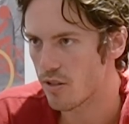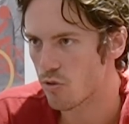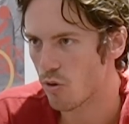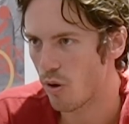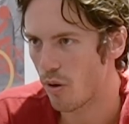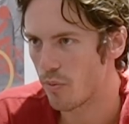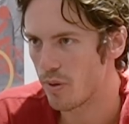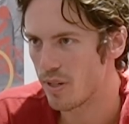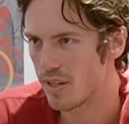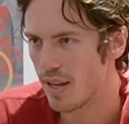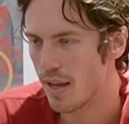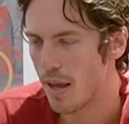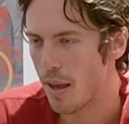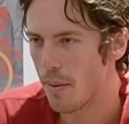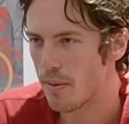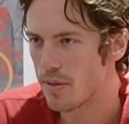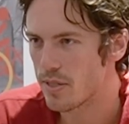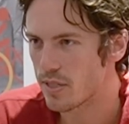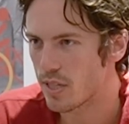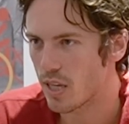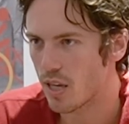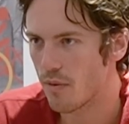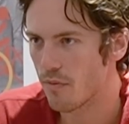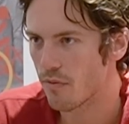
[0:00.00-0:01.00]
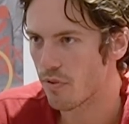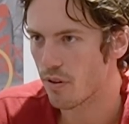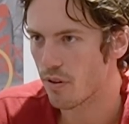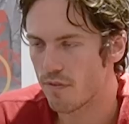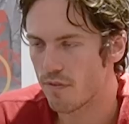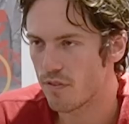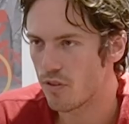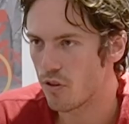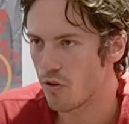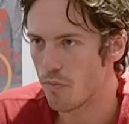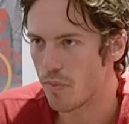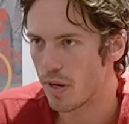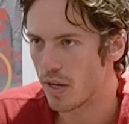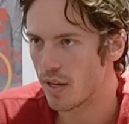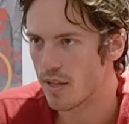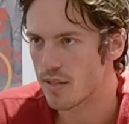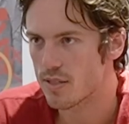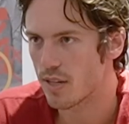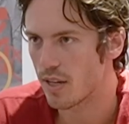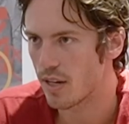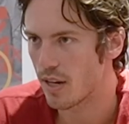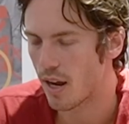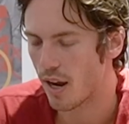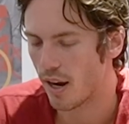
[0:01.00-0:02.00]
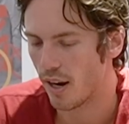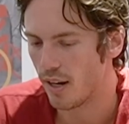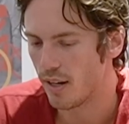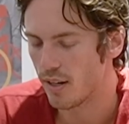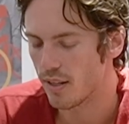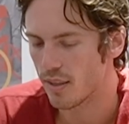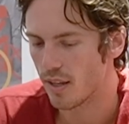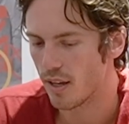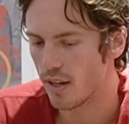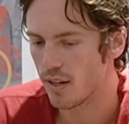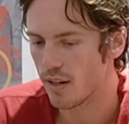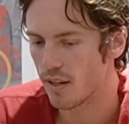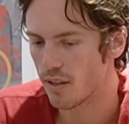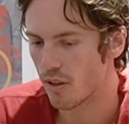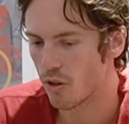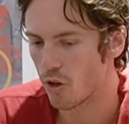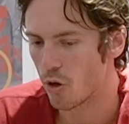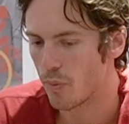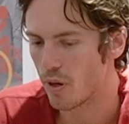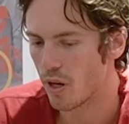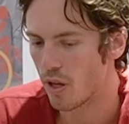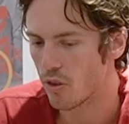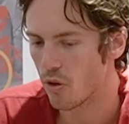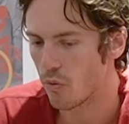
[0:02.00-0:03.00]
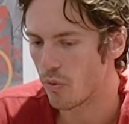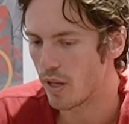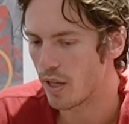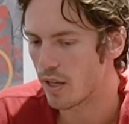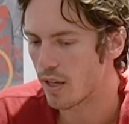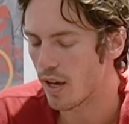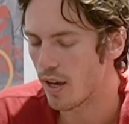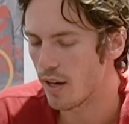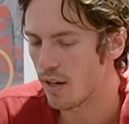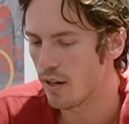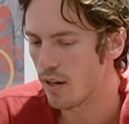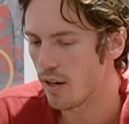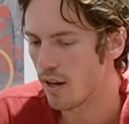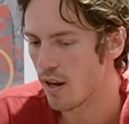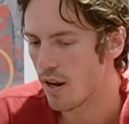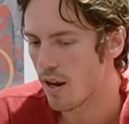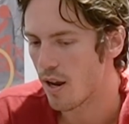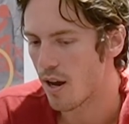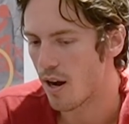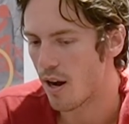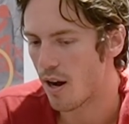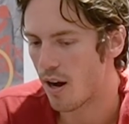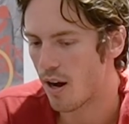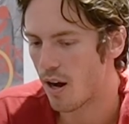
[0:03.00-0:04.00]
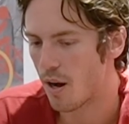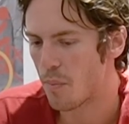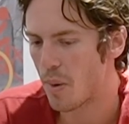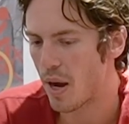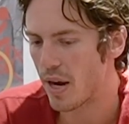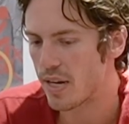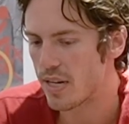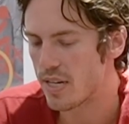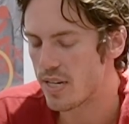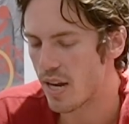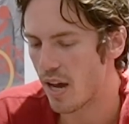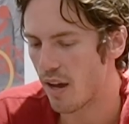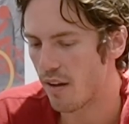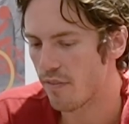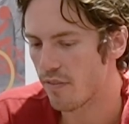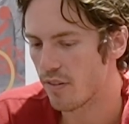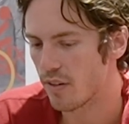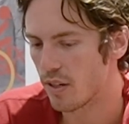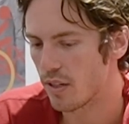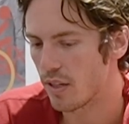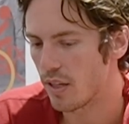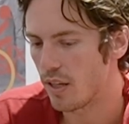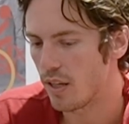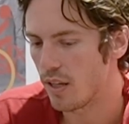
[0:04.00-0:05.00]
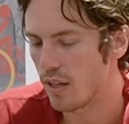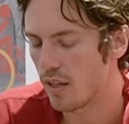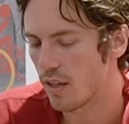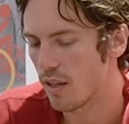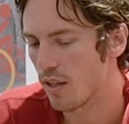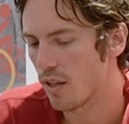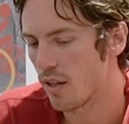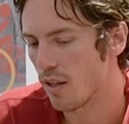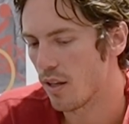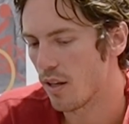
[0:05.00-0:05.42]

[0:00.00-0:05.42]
So I would see him few minutes at night and then a little bit on the weekend um, I definitely